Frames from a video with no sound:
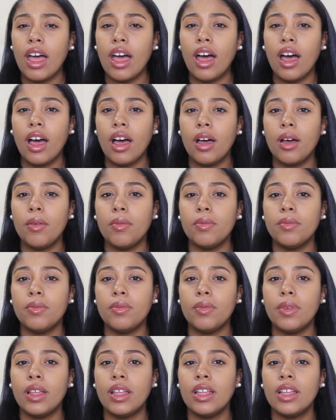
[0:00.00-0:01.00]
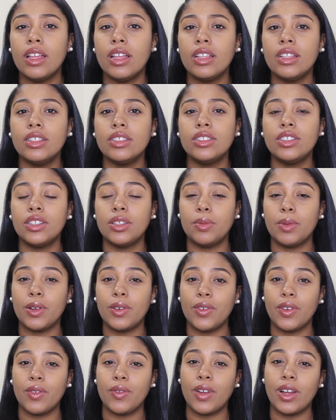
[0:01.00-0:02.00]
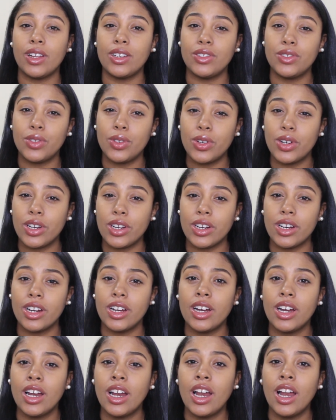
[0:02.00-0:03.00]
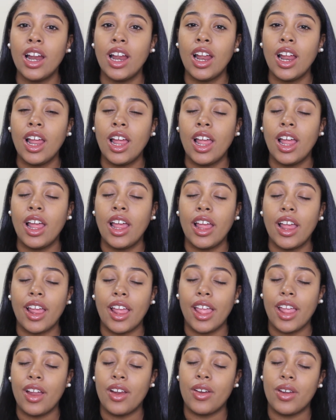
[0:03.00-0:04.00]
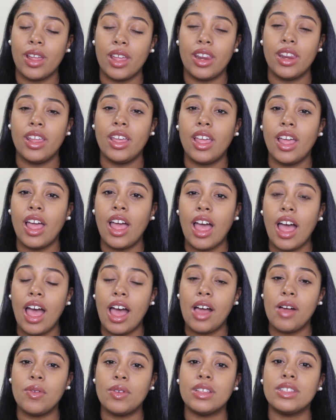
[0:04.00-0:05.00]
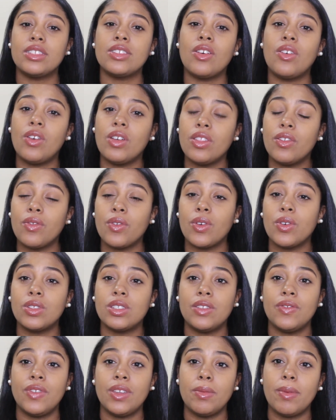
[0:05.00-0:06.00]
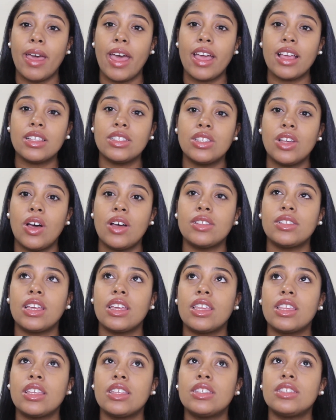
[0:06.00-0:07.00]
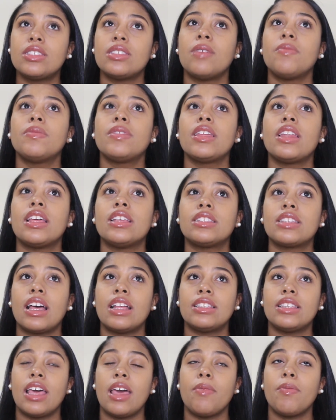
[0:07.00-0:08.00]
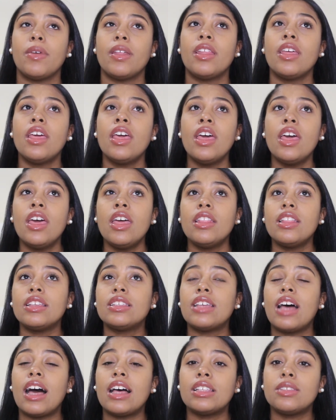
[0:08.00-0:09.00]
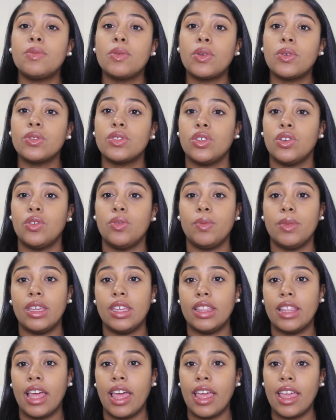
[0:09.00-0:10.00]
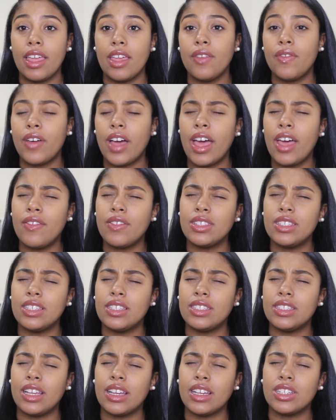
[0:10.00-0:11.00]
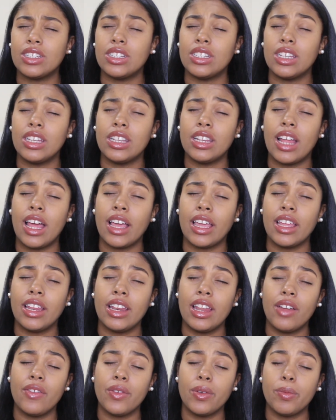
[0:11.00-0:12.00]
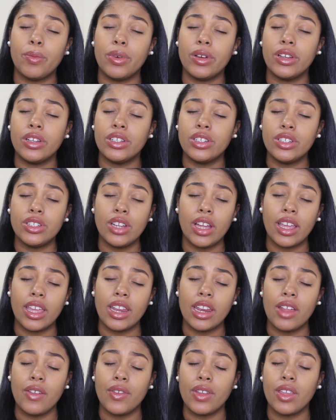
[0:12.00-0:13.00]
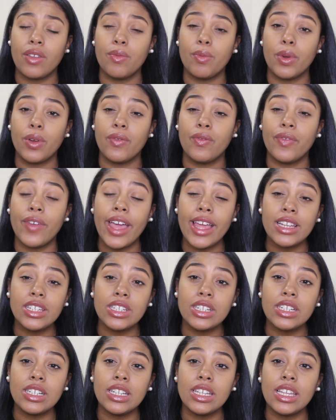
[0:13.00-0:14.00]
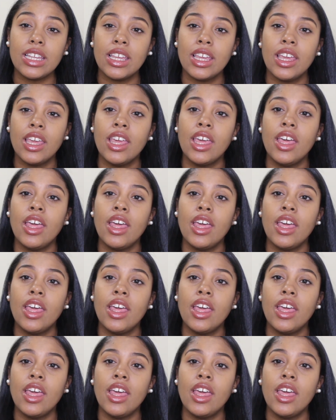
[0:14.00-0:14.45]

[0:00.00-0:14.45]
to the birth of our daughter, Erin. I was on the road to VBAC, so I was like, something has got to happen. This hospital told me that if I have a C-section, I could never push, I could never give birth vaginally,